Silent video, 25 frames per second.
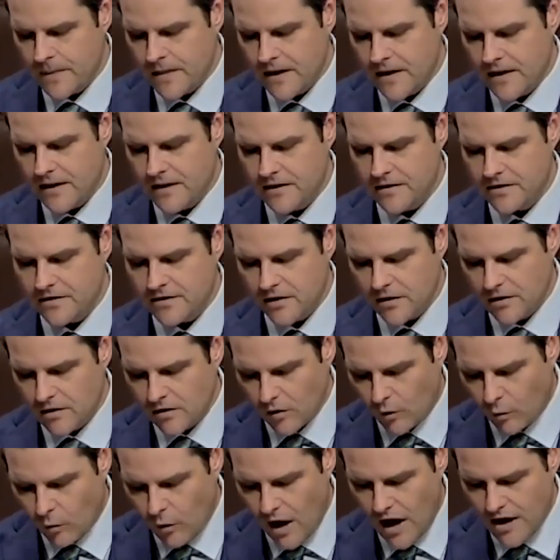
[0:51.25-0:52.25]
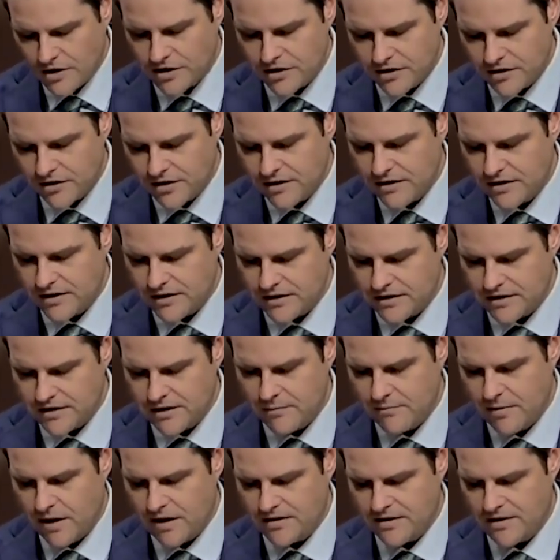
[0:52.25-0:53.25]
It is the Washington, D.C.
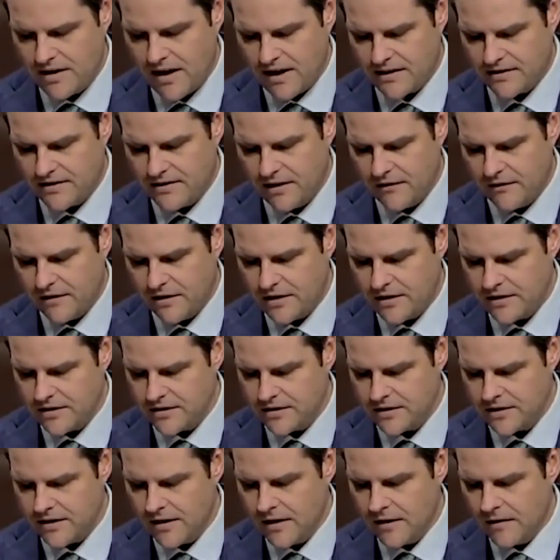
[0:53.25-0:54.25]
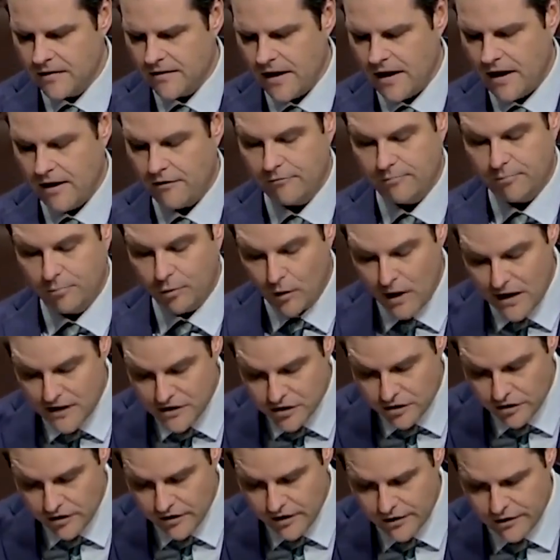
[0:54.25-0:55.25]
based activities that have
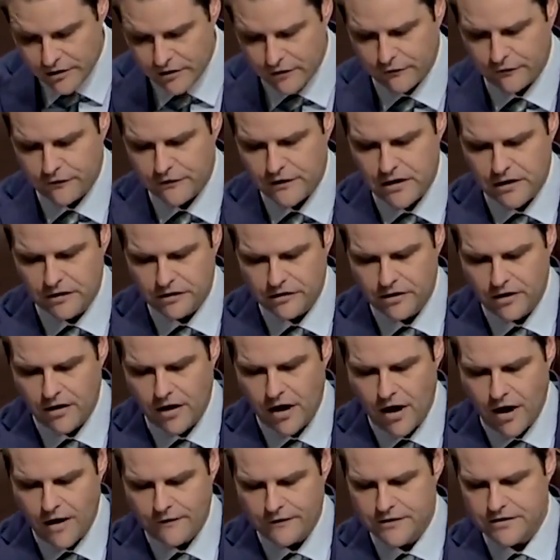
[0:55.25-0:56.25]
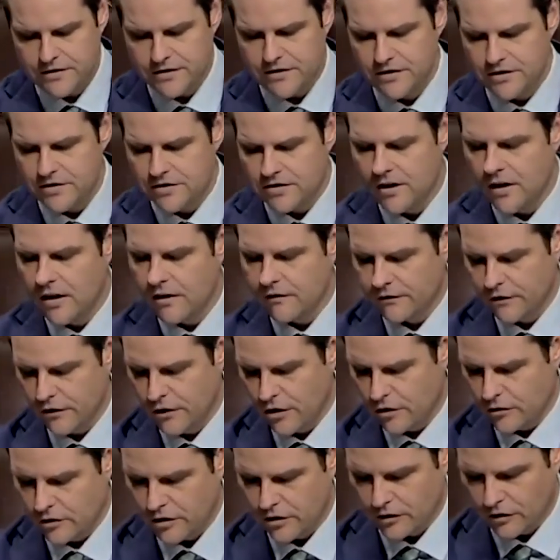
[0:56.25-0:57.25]
pressured other field offices for
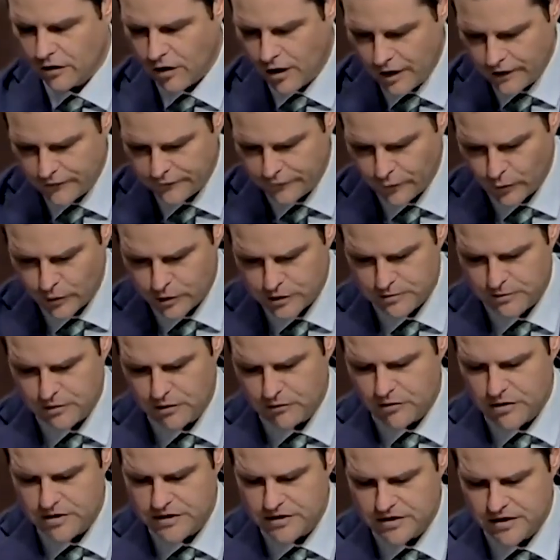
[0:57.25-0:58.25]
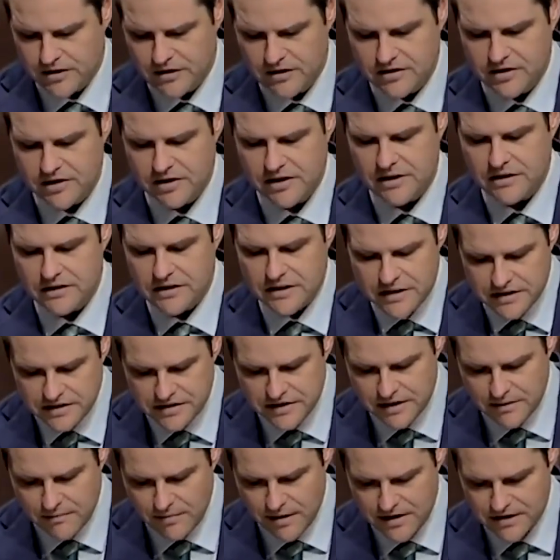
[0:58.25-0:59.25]
no good law enforcement reason. It's the
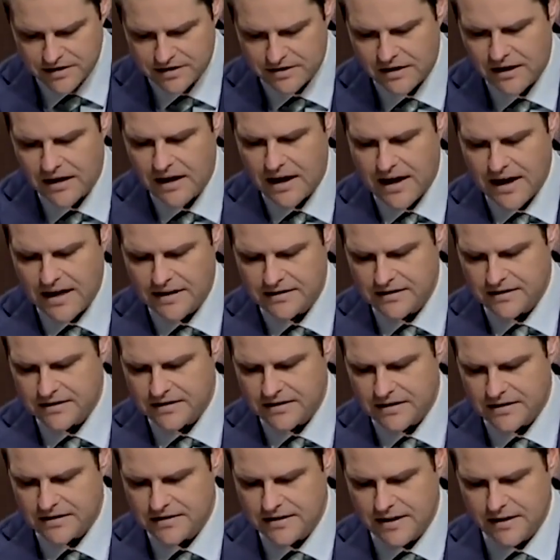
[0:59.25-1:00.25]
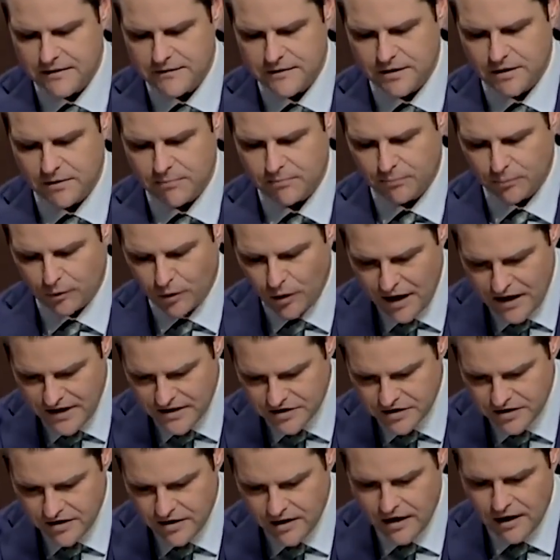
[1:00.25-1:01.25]
D.C. based entities that have
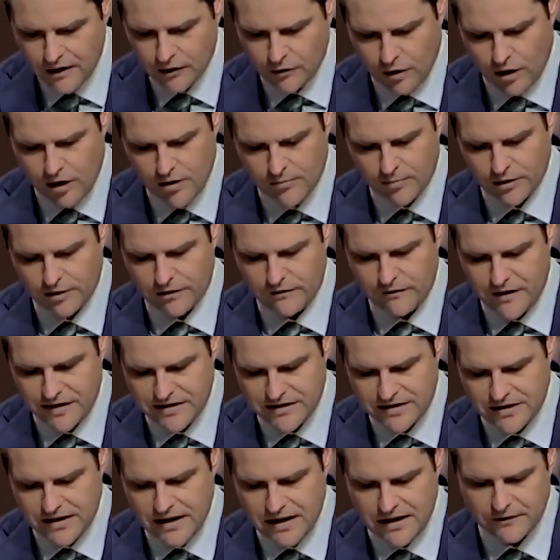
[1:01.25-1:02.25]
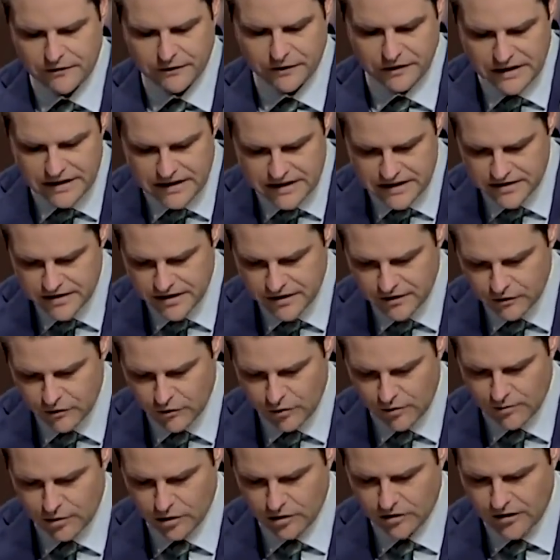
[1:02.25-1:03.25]
suppressed credible investigative leads into
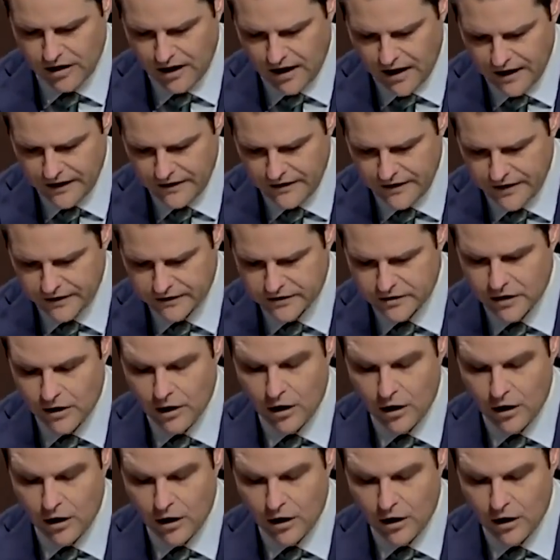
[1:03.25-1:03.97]
criminal conduct